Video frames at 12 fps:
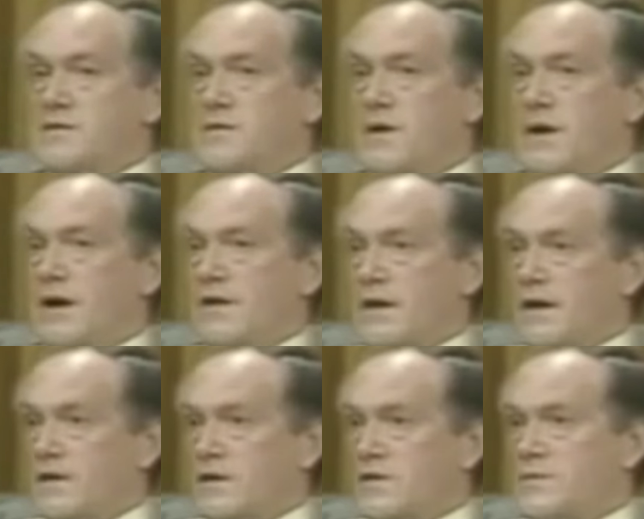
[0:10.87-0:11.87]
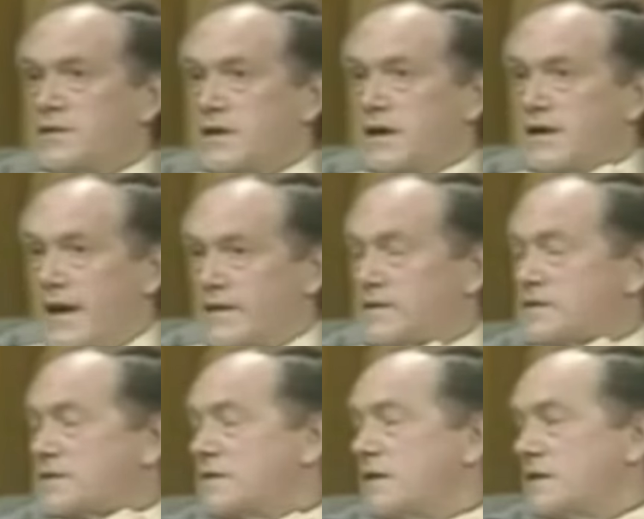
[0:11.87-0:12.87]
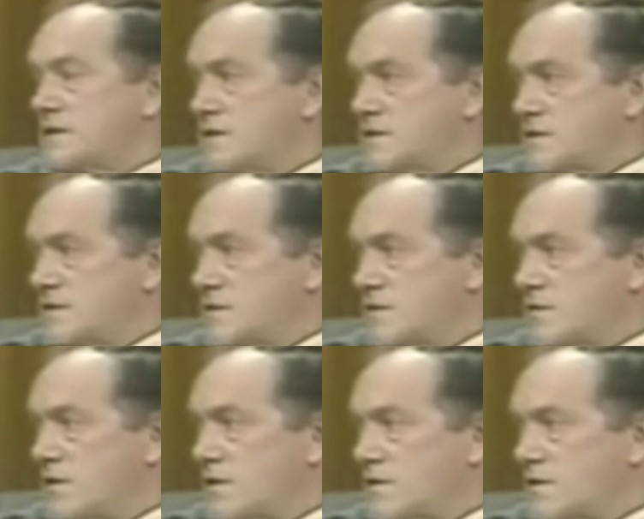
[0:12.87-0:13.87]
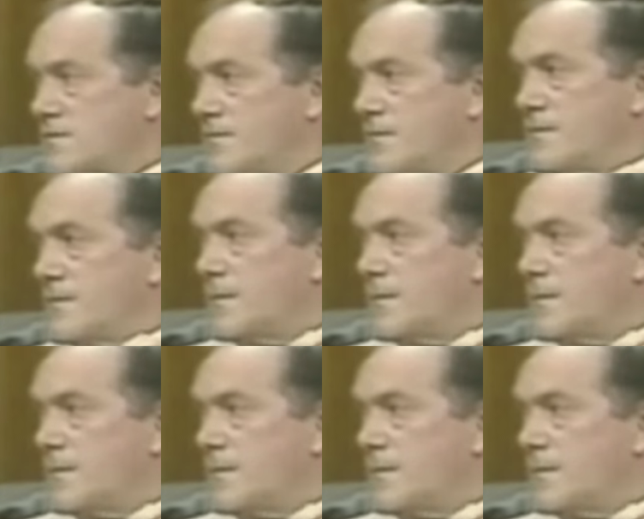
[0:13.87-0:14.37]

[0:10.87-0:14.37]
to an argument against the existence of God.